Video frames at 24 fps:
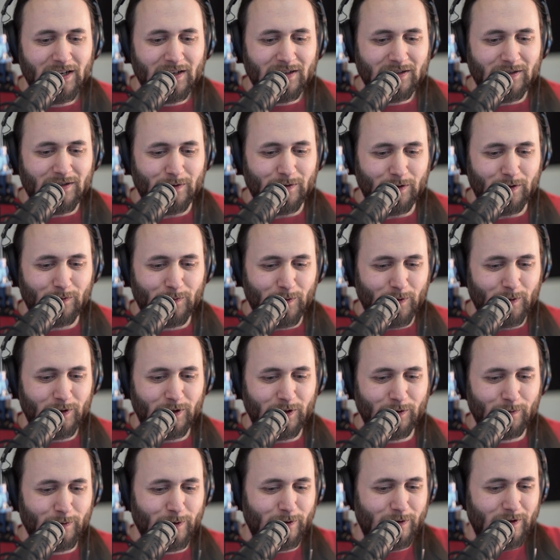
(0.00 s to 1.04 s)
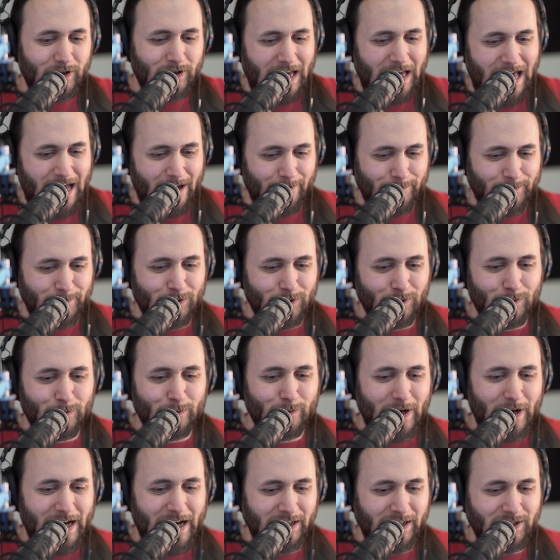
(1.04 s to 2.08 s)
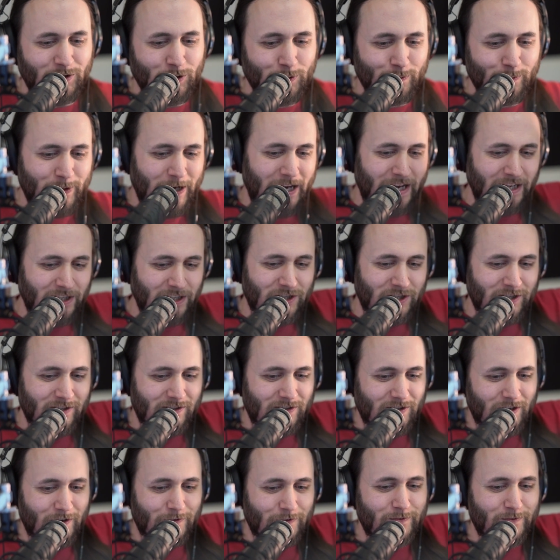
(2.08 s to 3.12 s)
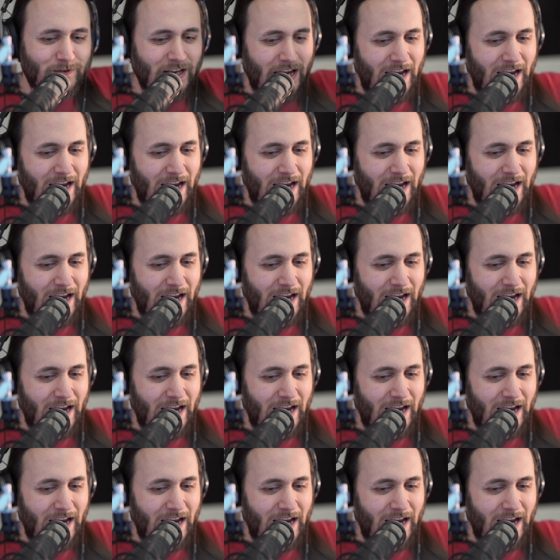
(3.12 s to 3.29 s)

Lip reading: So you would have to write 2 pages of